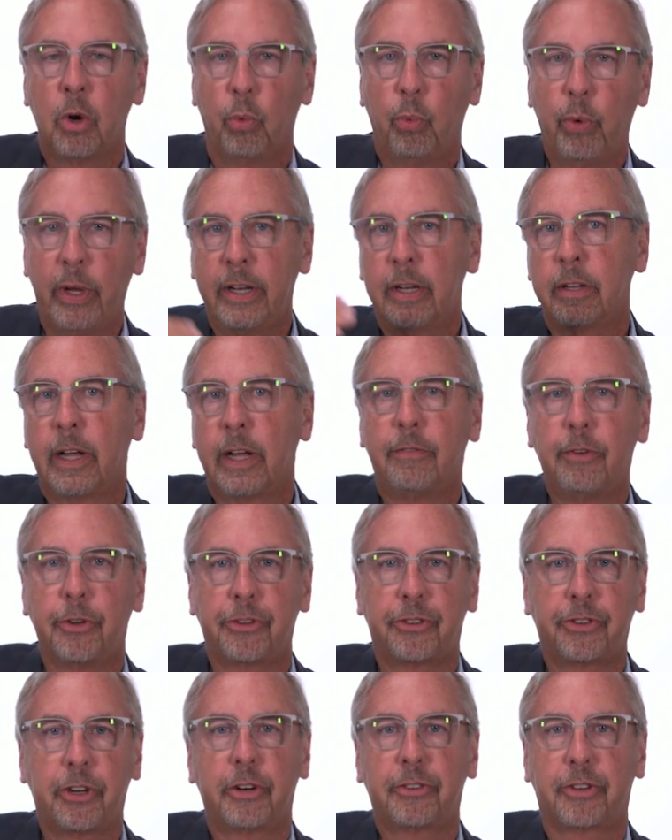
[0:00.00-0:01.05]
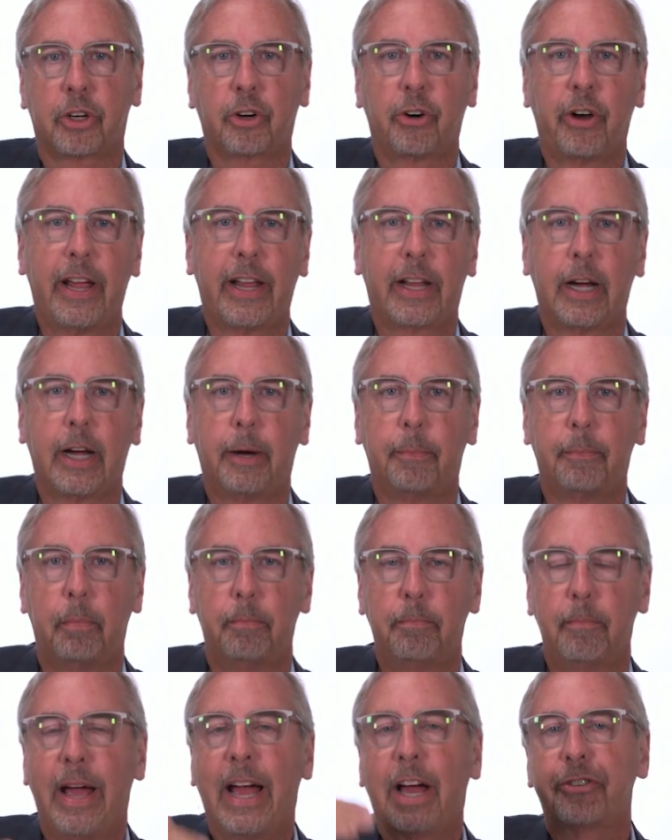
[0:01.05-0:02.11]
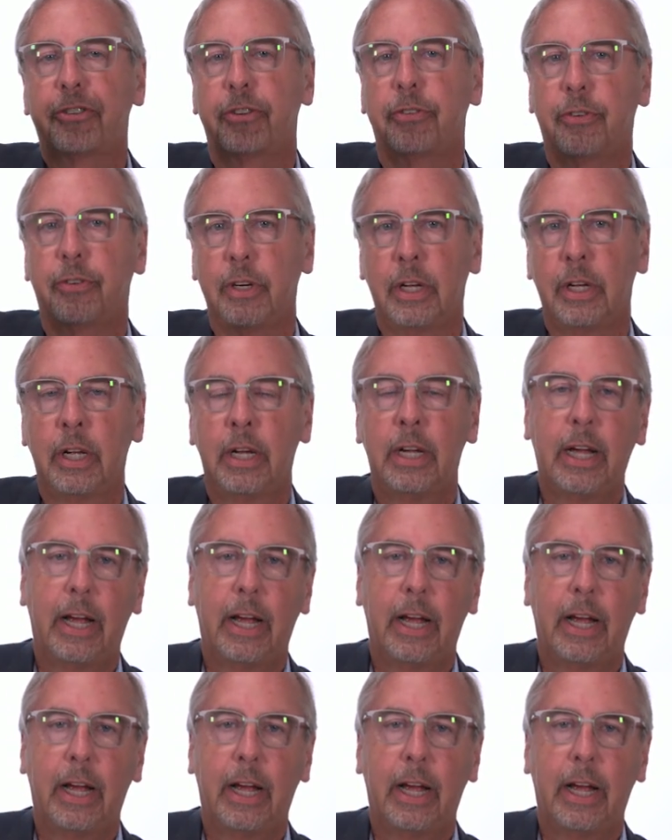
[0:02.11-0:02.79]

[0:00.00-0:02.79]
renin levels start to crank up massively,